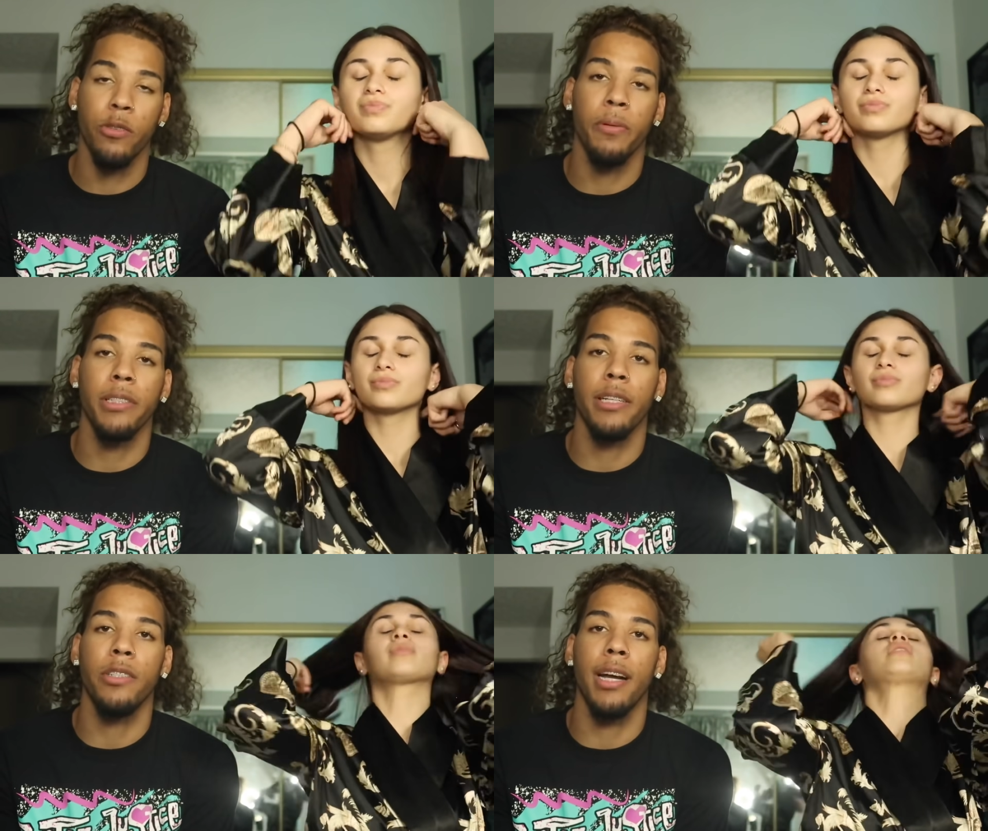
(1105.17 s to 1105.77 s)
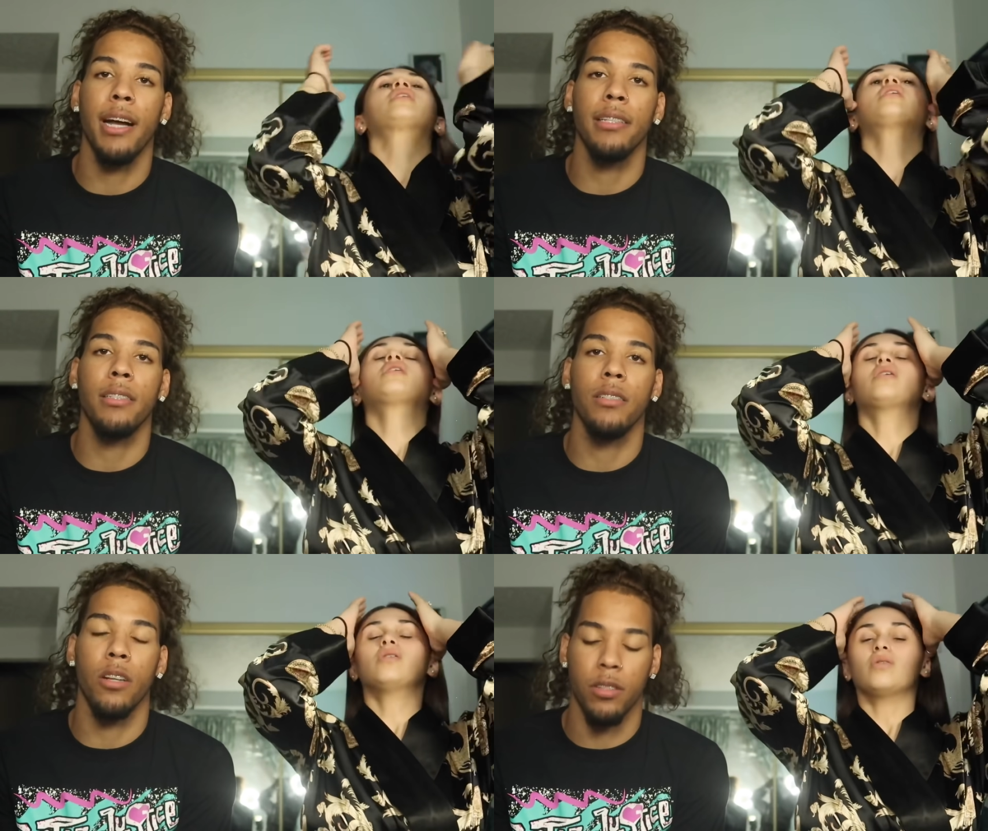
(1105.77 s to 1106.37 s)
Speaker 1: We appreciate you
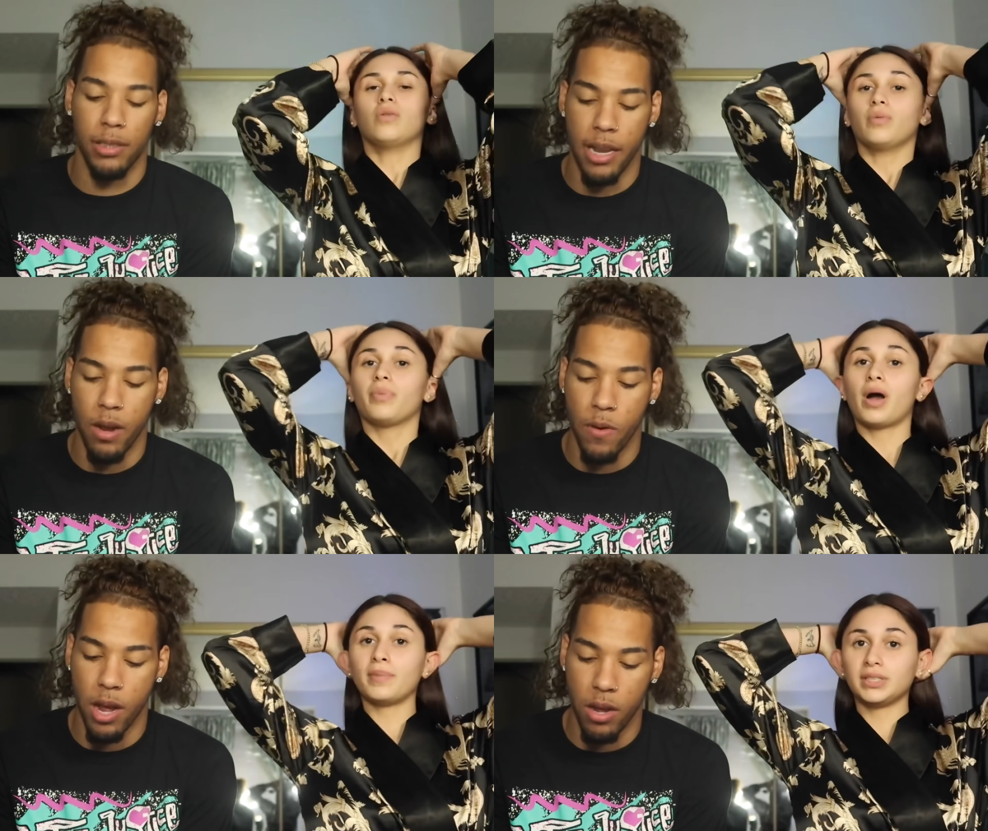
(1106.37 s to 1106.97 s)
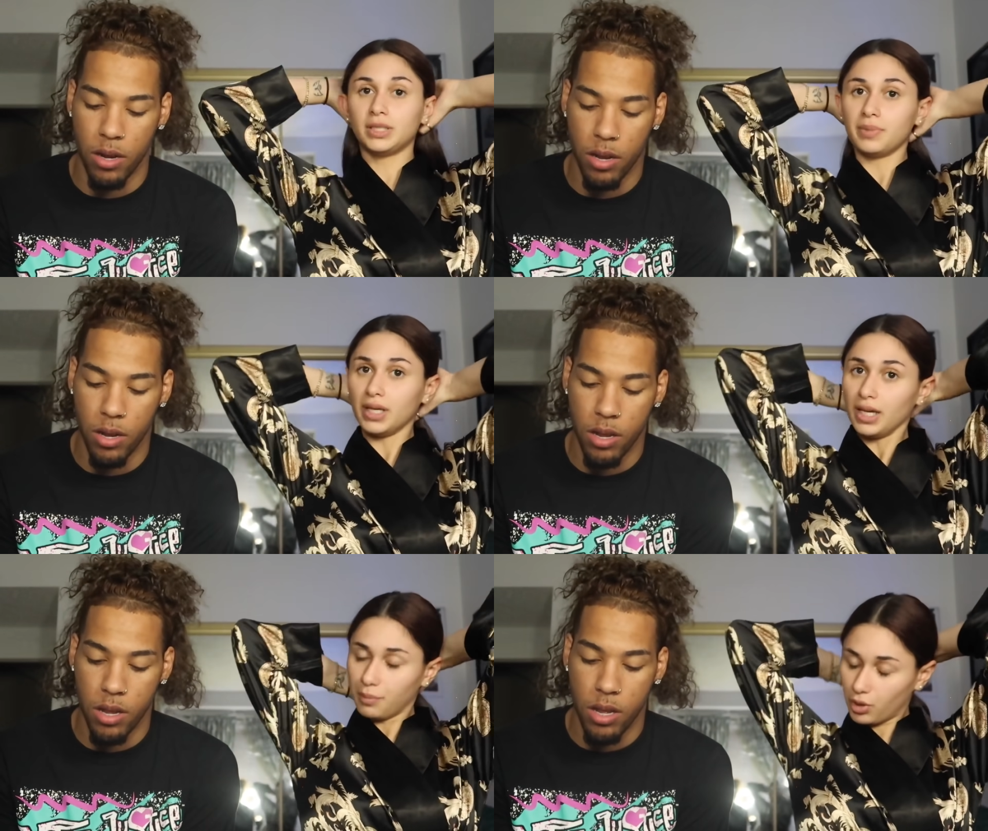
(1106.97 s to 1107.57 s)
guys, you know, staying
Speaker 2: around. Promise to
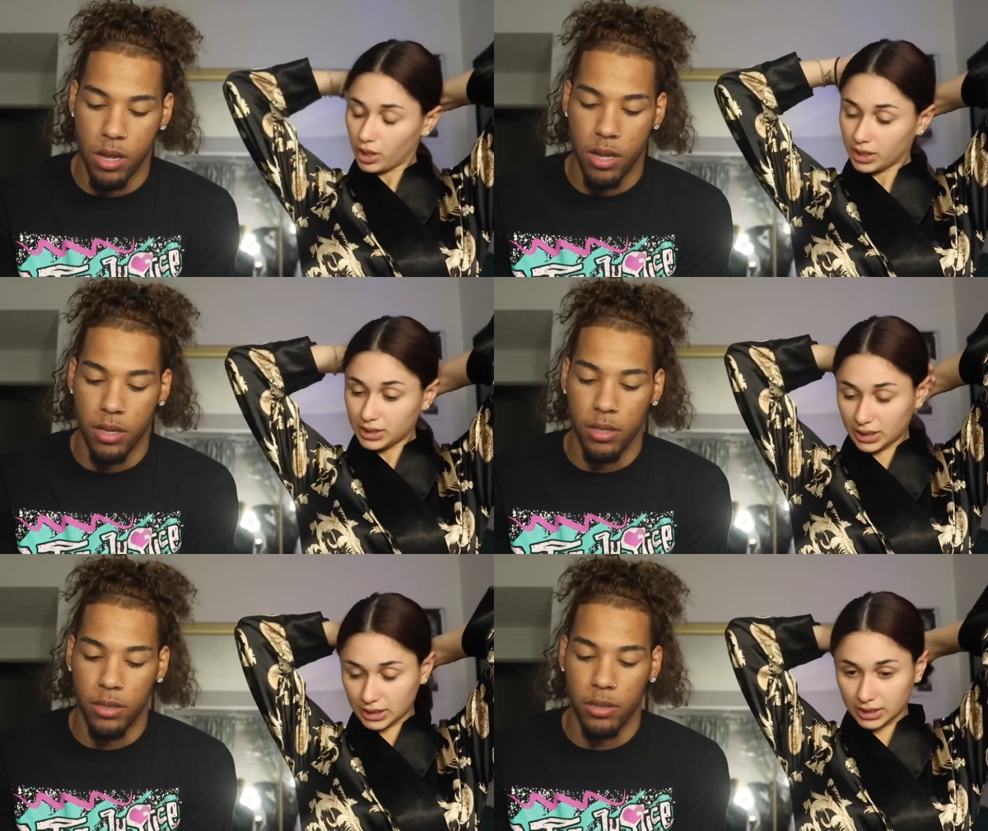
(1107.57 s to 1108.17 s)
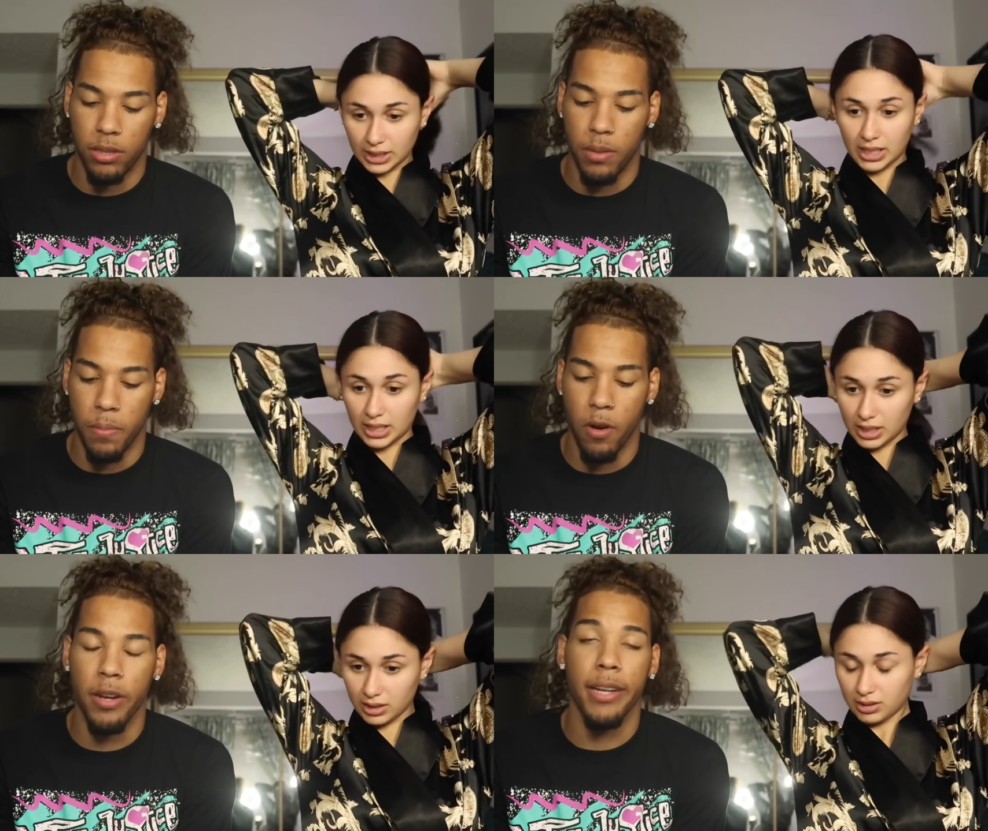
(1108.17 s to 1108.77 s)
be more consistent.
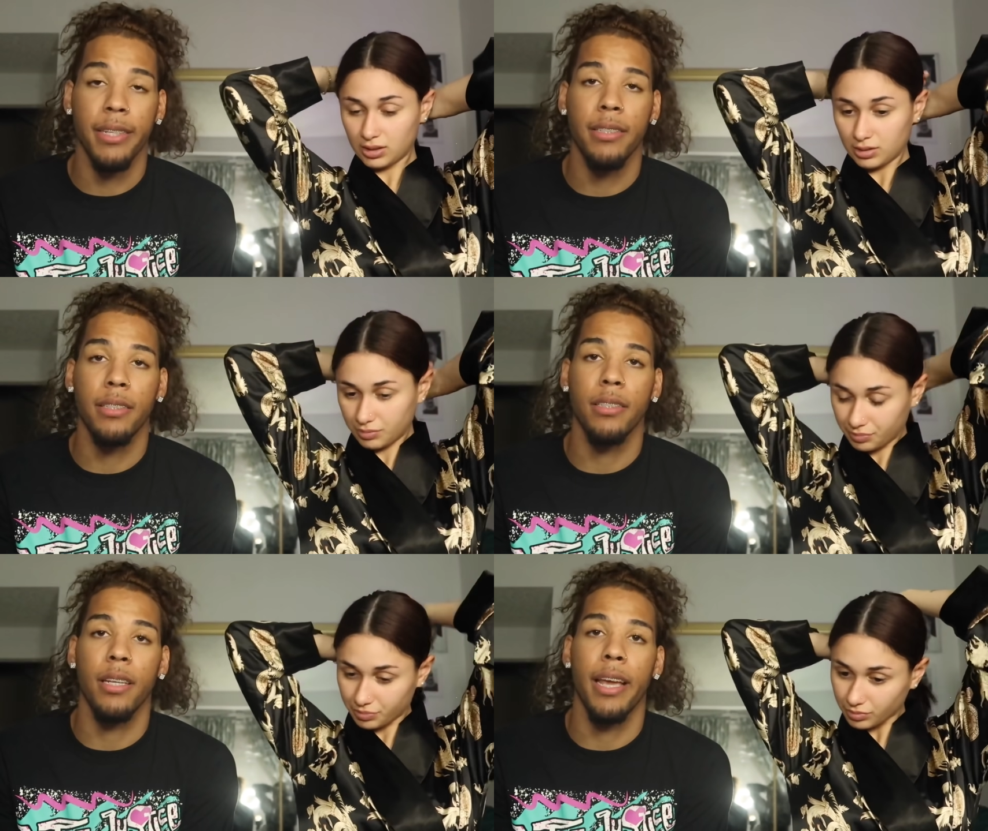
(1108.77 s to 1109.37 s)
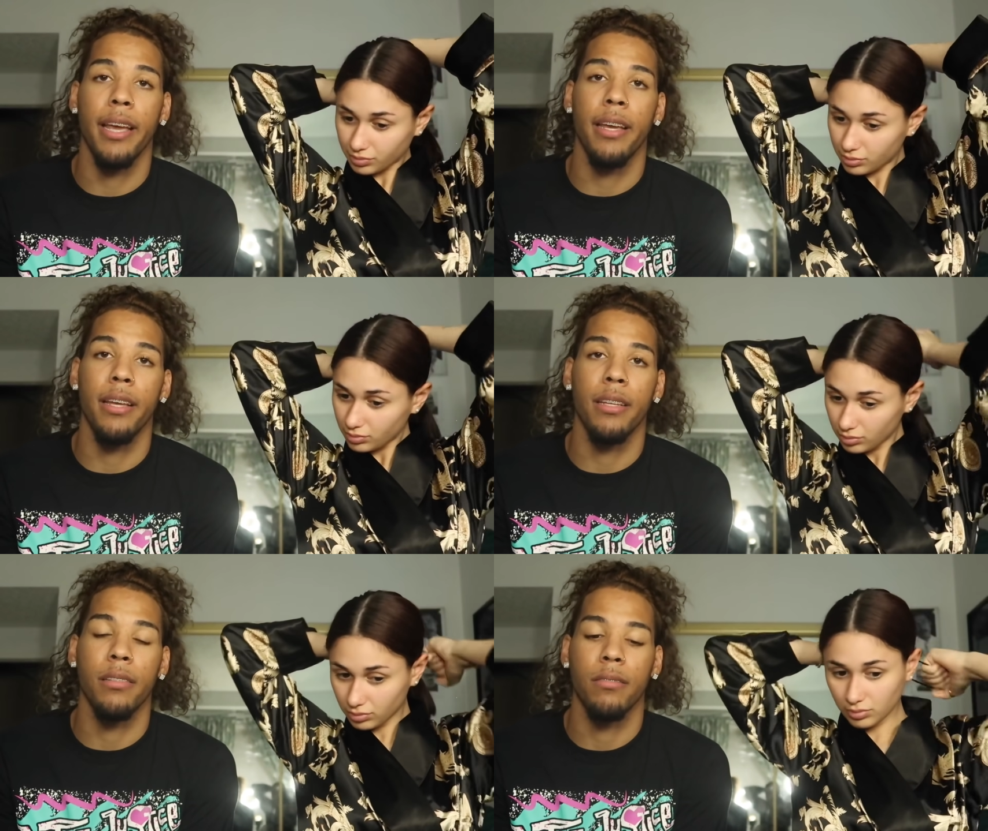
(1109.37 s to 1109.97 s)
Speaker 1: Supporting us
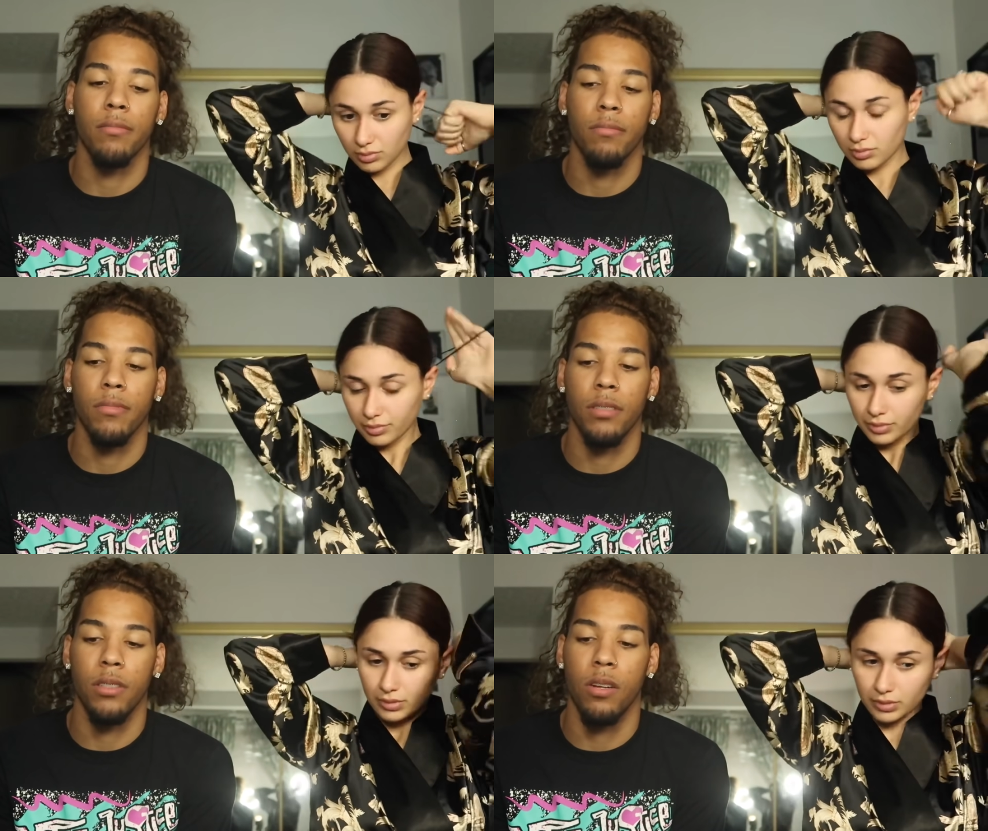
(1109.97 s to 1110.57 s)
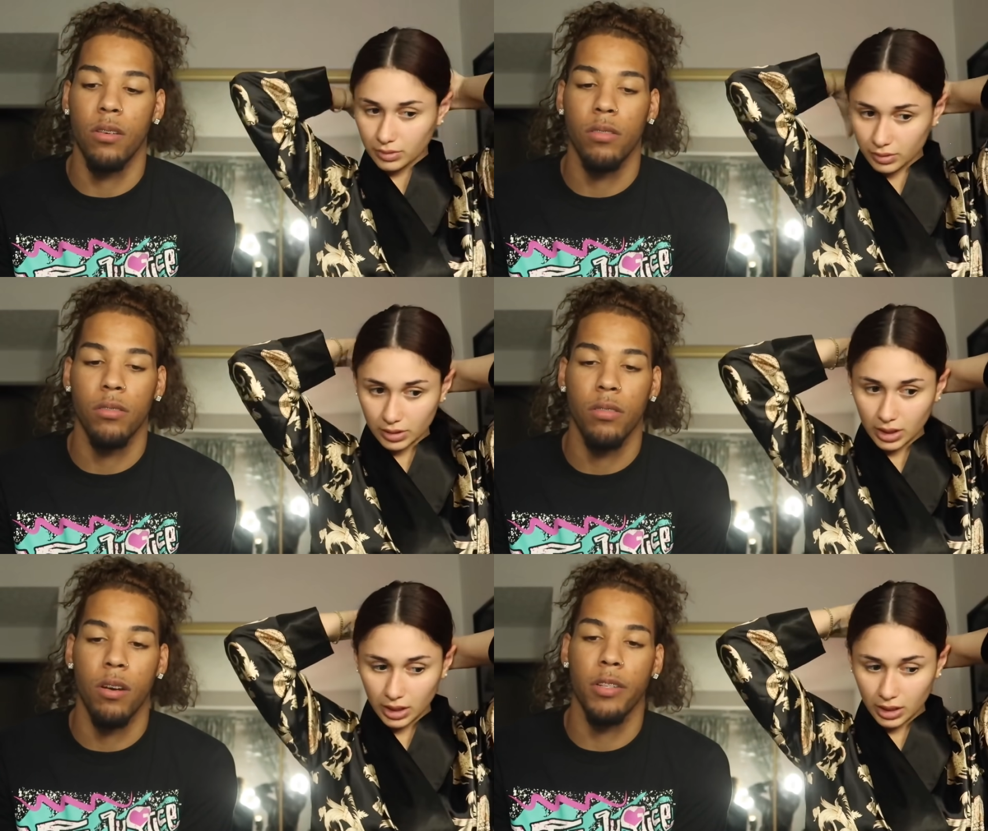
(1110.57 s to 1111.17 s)
and, you know, all